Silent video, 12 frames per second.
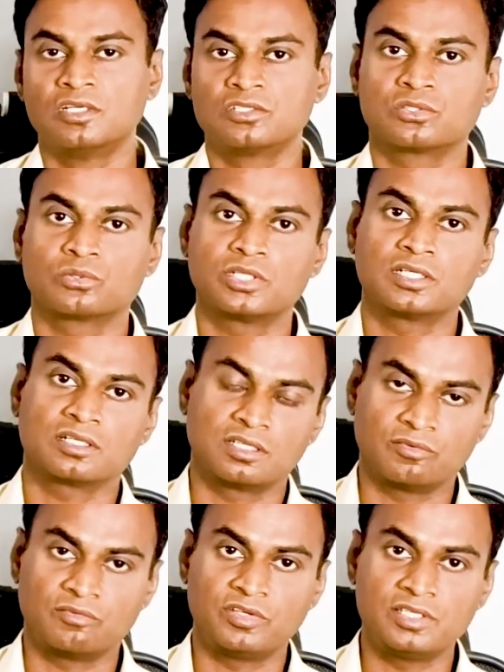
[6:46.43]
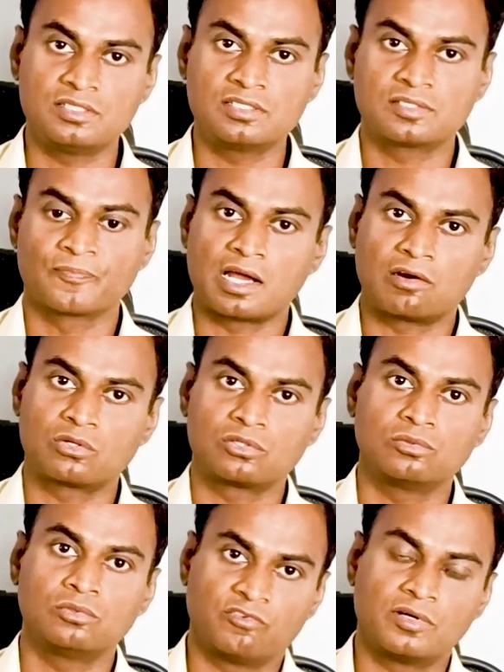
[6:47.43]
so that the veins have
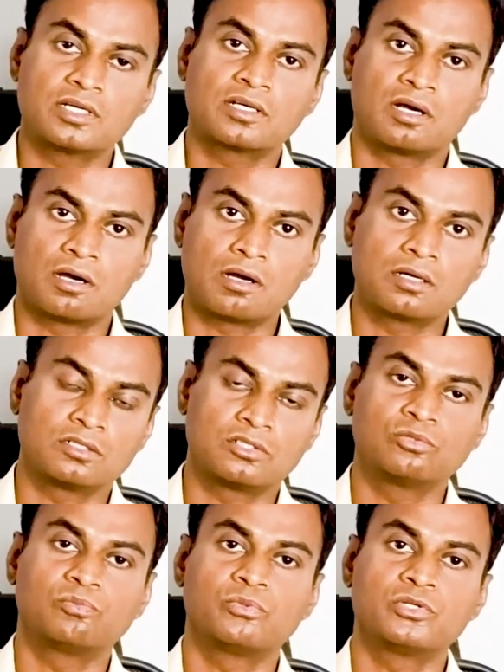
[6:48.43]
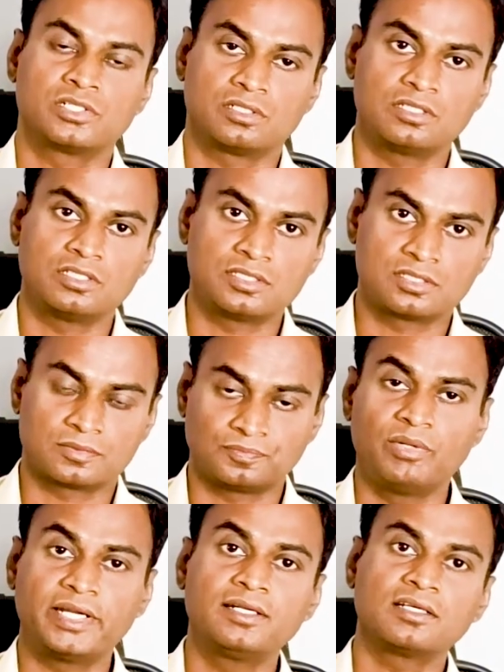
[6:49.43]
to work hard to push this
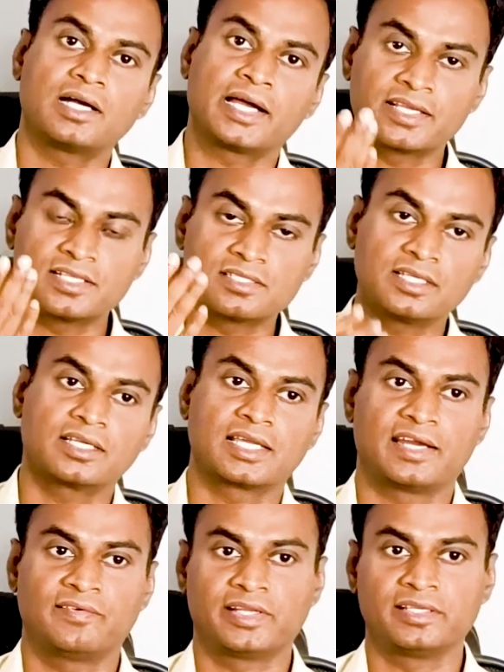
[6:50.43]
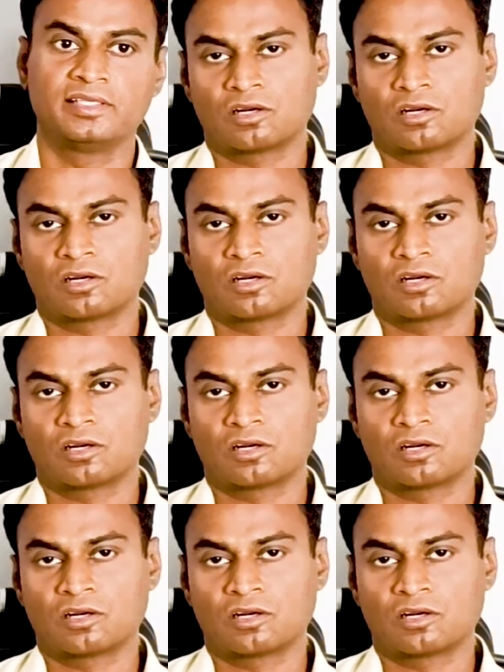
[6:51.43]
blood against the gravity.